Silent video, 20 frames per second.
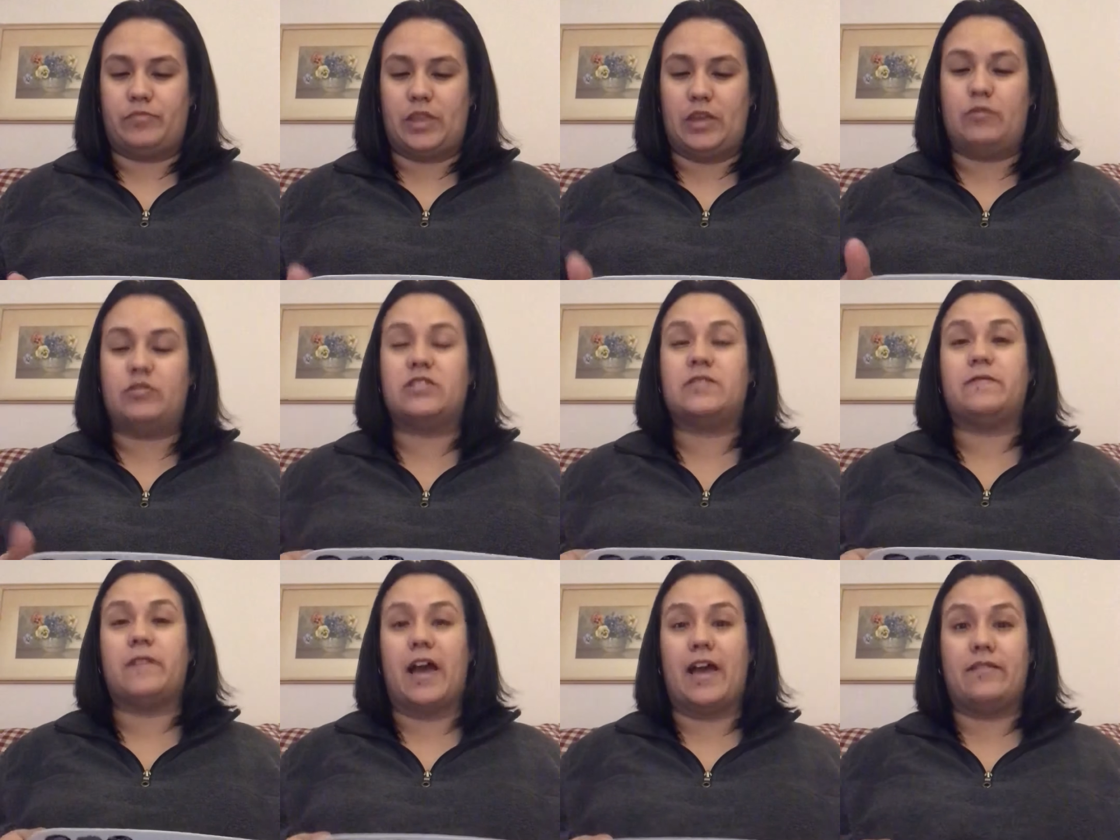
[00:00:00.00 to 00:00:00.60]
It
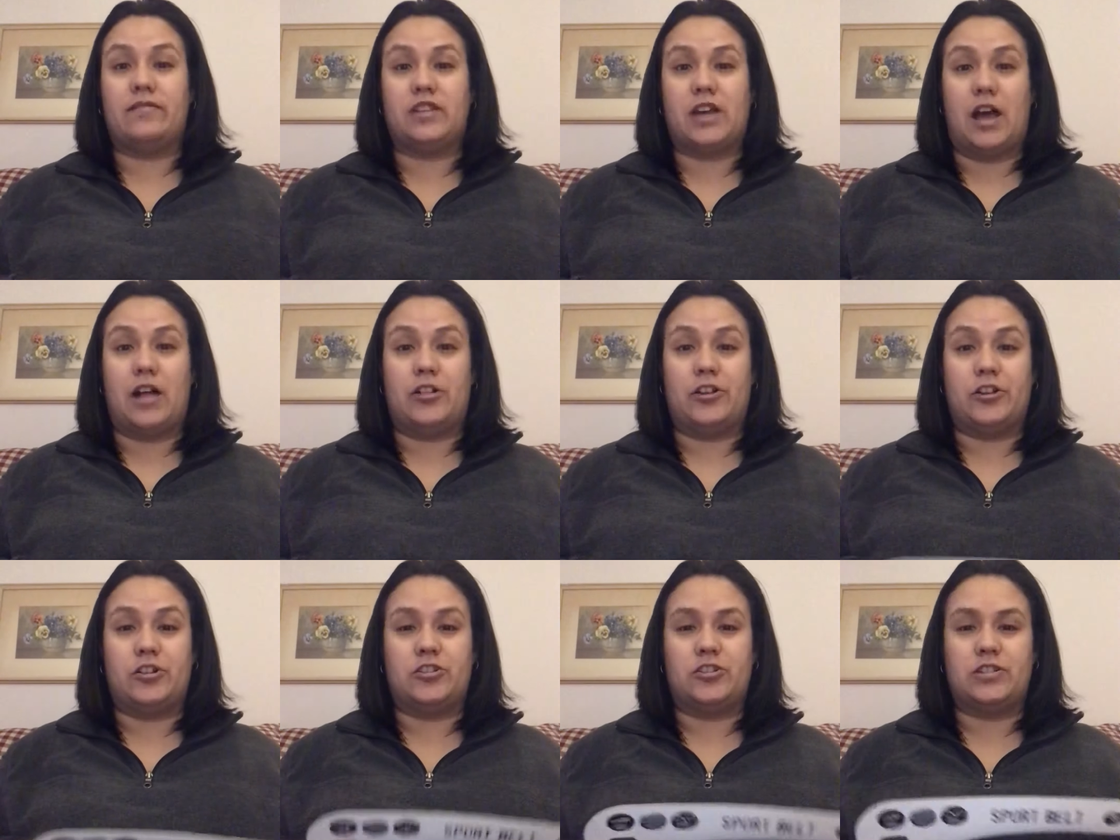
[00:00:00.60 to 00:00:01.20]
was
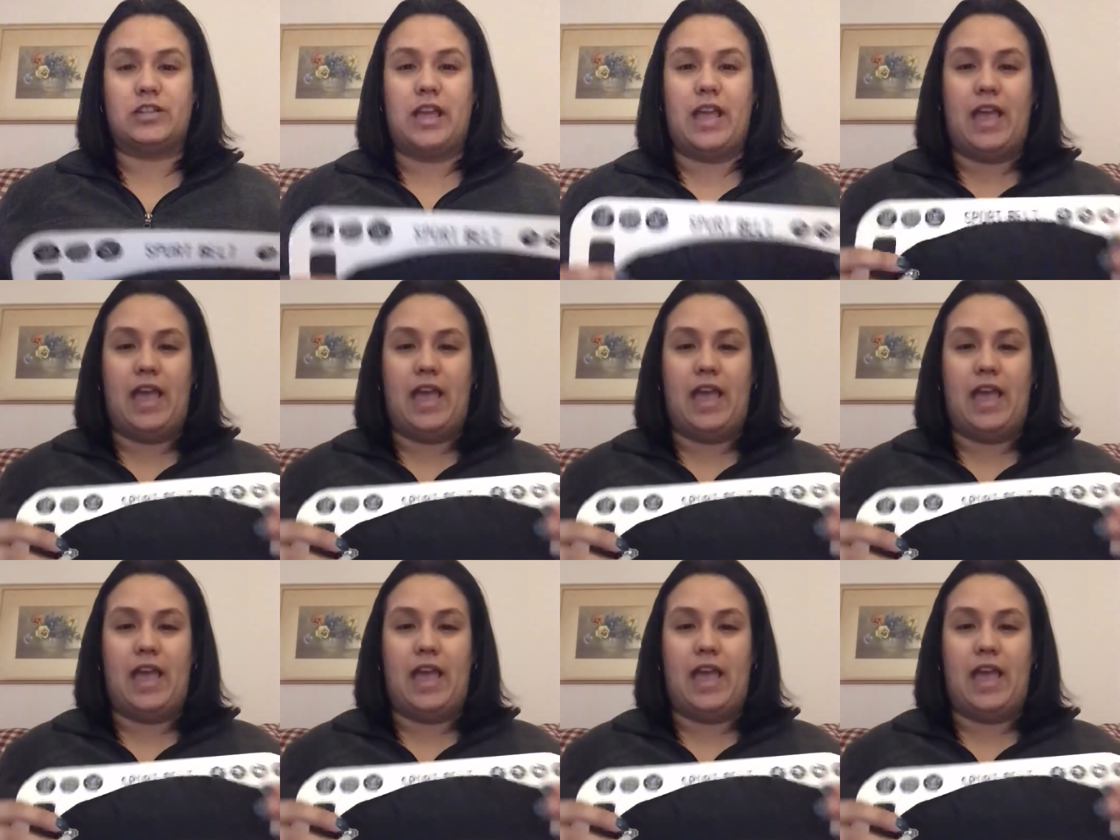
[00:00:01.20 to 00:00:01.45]
$5,